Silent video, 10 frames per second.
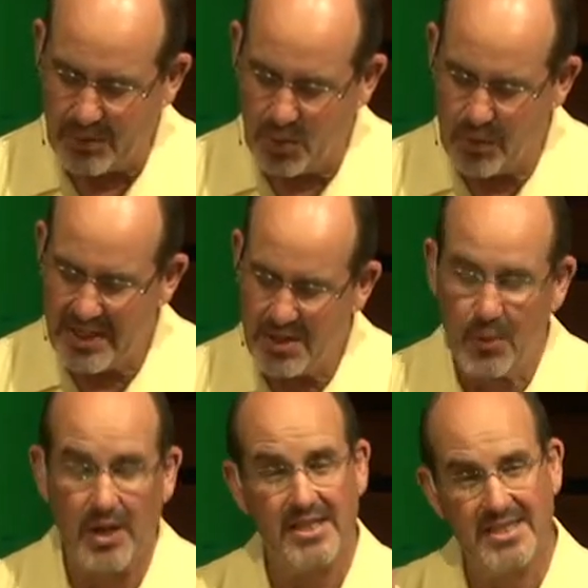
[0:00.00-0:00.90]
when he
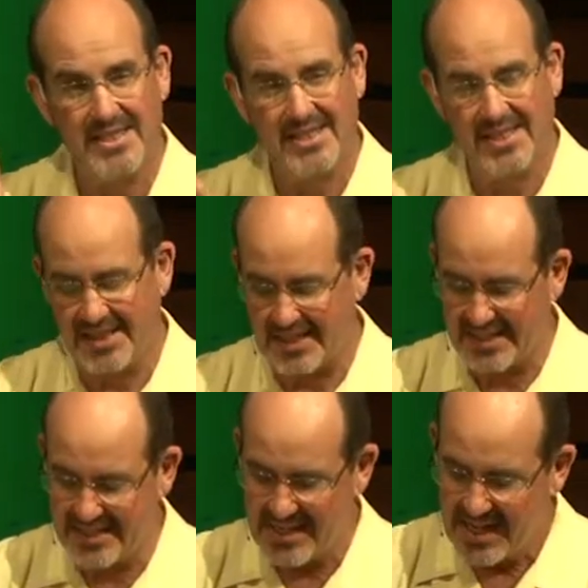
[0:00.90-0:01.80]
was, get
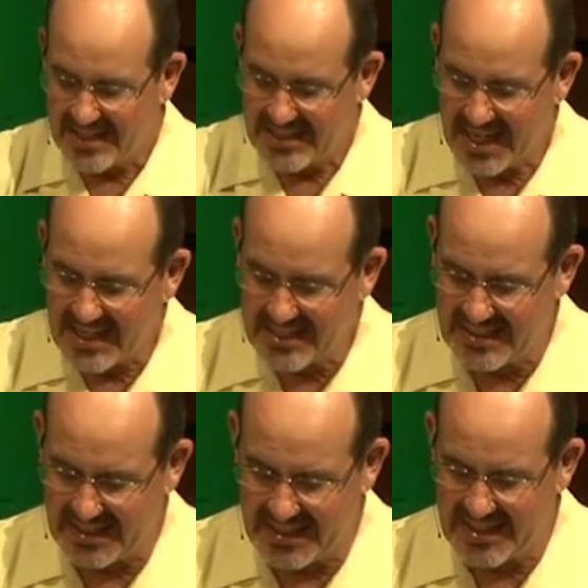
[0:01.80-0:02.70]
this,
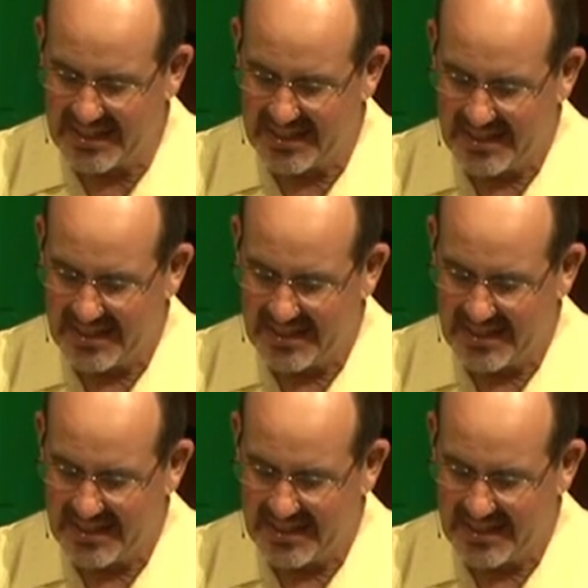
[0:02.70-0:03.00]
tested,